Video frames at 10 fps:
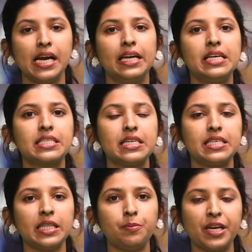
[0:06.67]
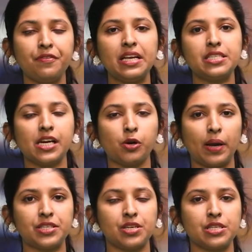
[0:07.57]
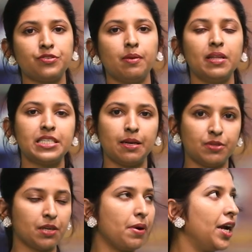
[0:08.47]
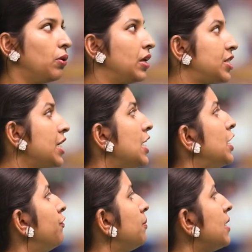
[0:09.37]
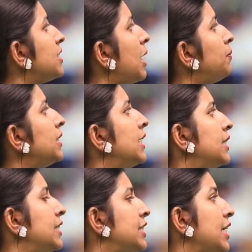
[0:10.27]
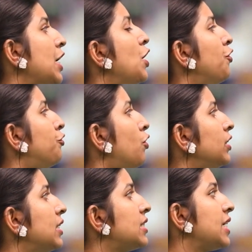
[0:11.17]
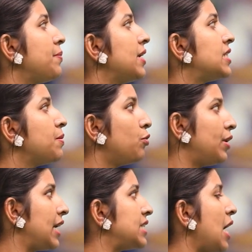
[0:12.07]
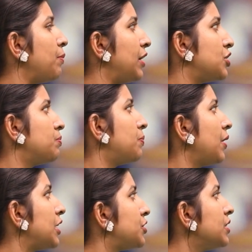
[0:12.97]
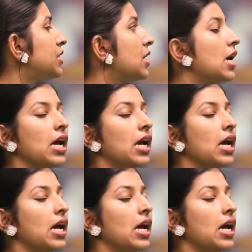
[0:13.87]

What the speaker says: discussing the previous year questions from the subject biology from the chapter Heredity for the CBSE board examination preparations